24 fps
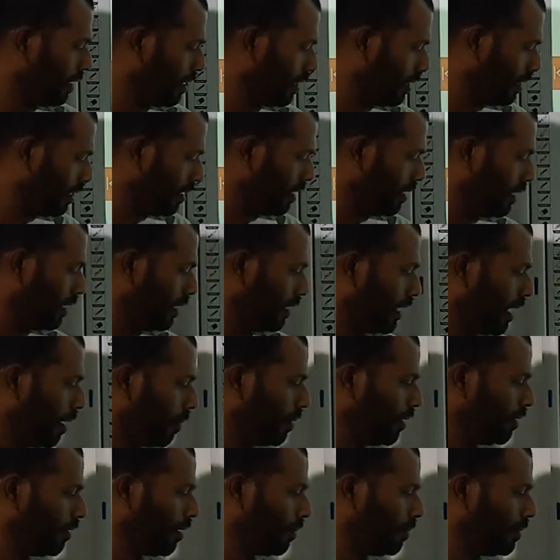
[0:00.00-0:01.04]

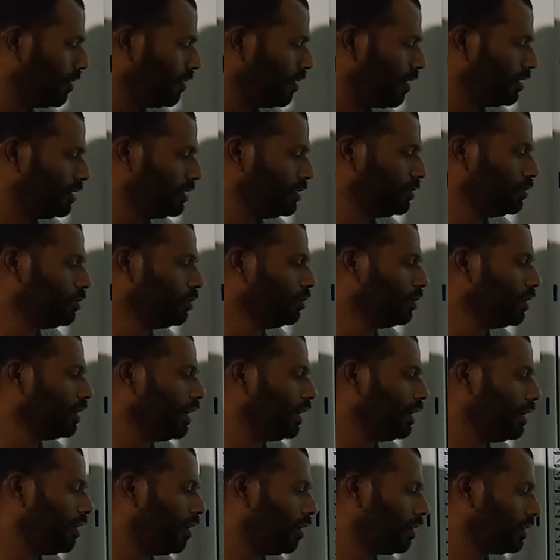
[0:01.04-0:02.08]

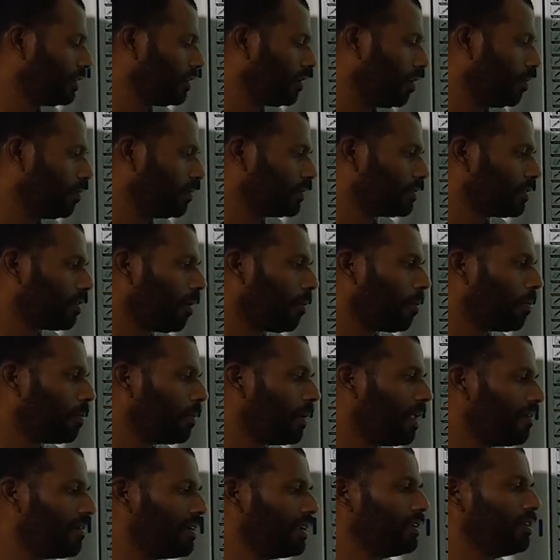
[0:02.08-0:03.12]
www.google.com, top
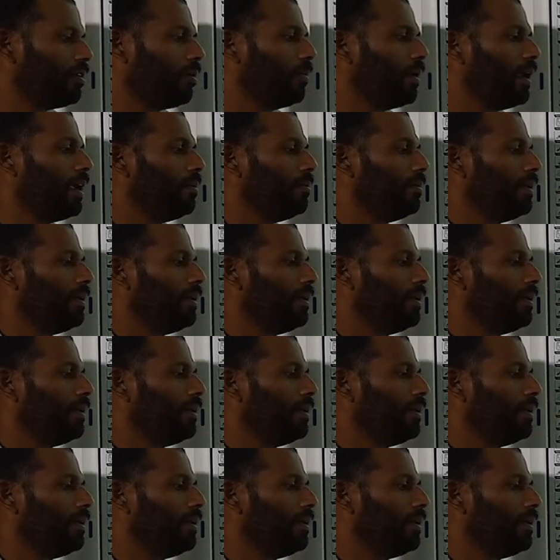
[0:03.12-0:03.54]
level domain